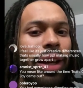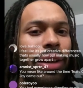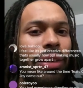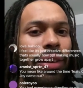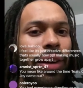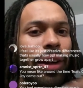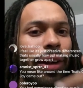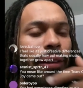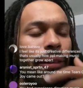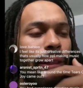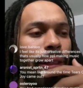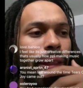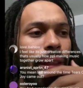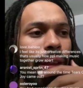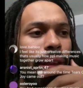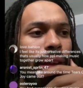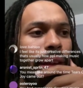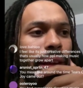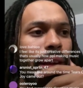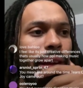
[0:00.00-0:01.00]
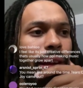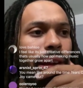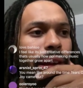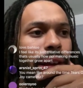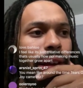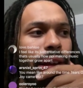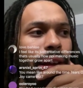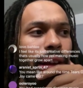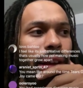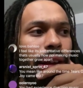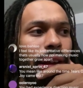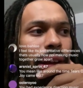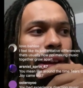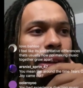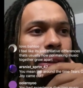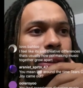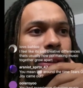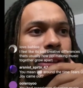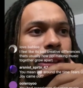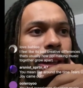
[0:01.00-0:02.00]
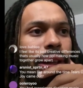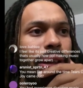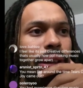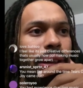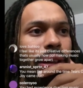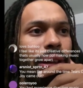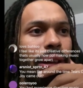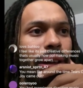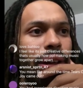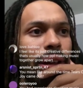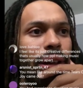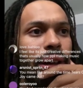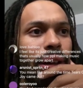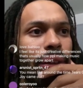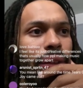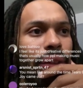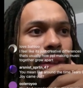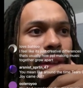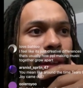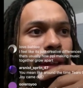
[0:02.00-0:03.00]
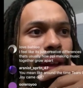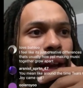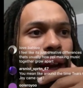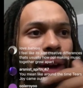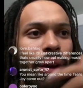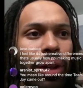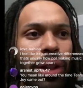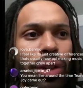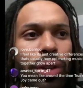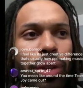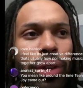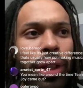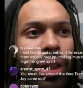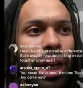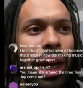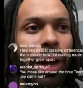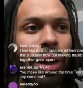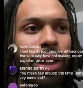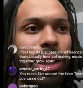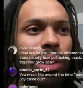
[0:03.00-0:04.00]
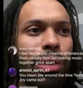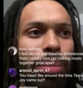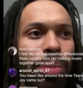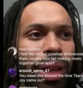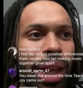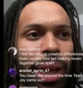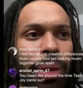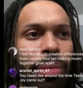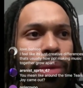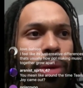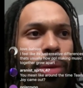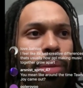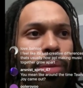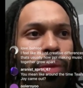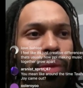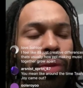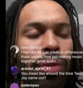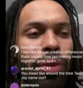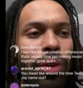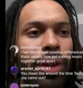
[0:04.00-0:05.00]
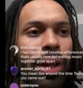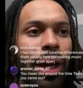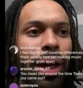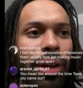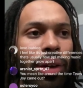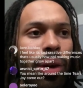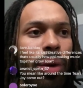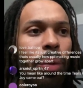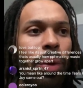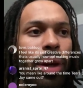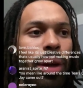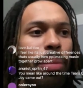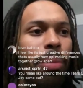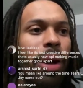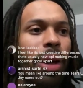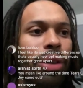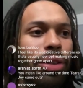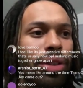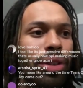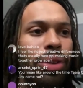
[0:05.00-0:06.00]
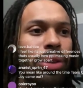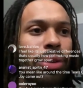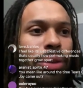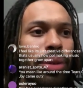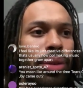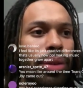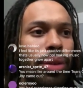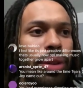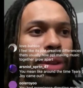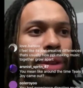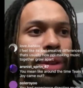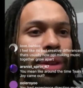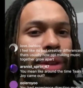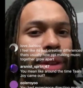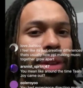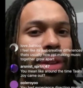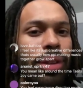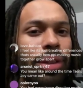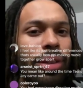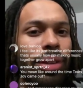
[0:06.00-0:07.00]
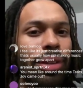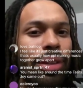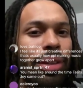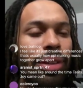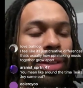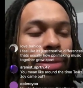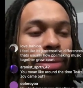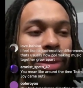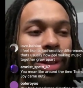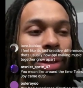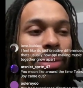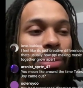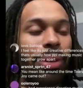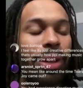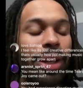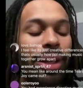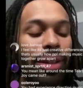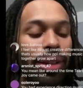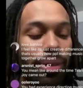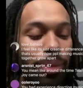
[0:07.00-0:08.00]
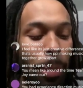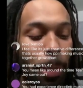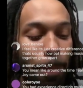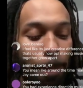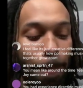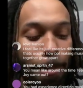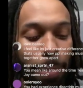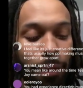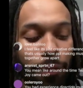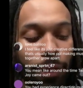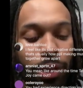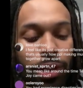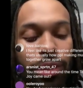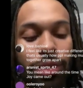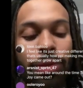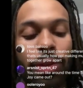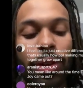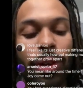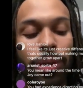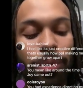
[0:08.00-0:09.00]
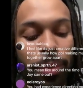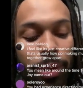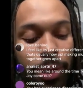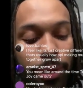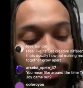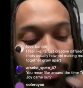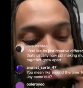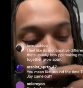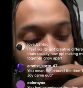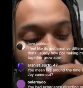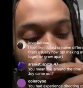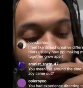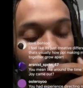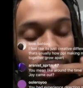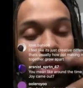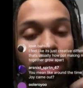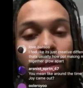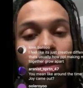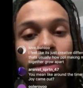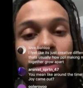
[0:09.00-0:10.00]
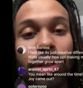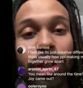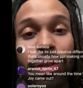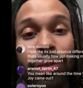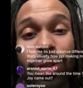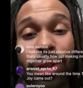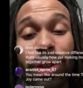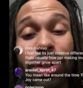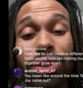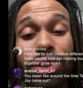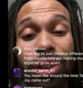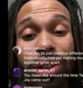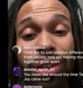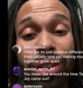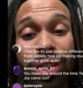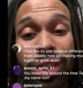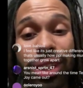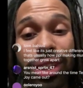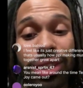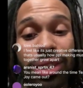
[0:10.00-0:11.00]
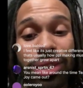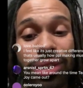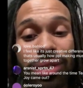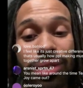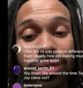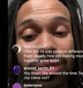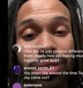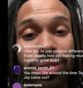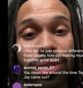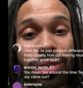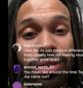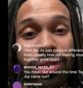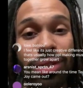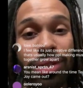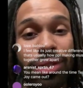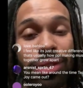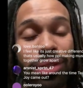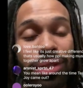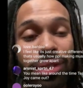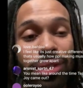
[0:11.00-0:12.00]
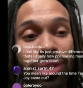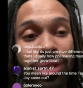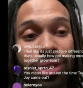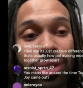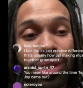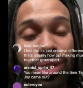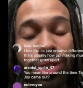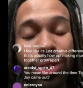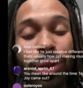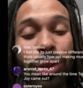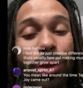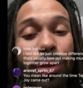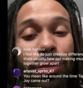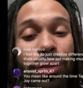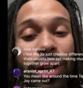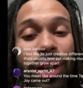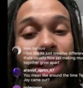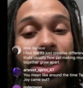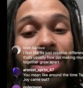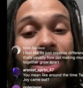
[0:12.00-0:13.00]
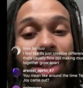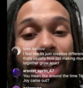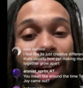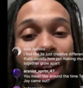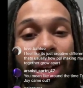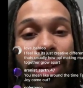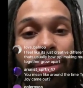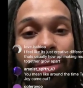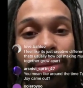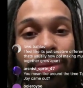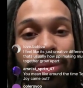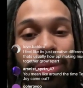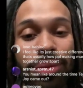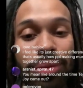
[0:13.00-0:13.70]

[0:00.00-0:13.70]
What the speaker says: that, right? He was like, how can you blame them for not knowing about you? But I'm like, first of all, man, if you're a journalist, do your fucking job.